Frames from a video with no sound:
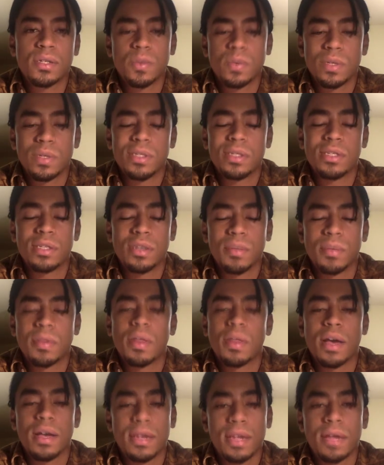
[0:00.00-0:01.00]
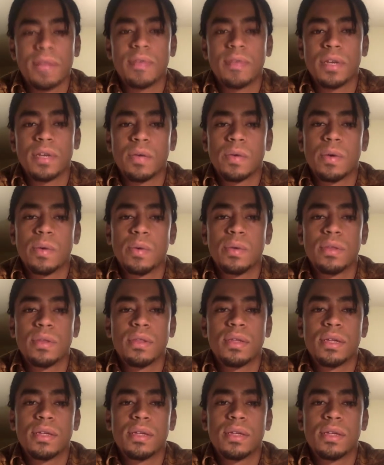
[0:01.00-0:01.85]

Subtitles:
which is something that I definitely agree with,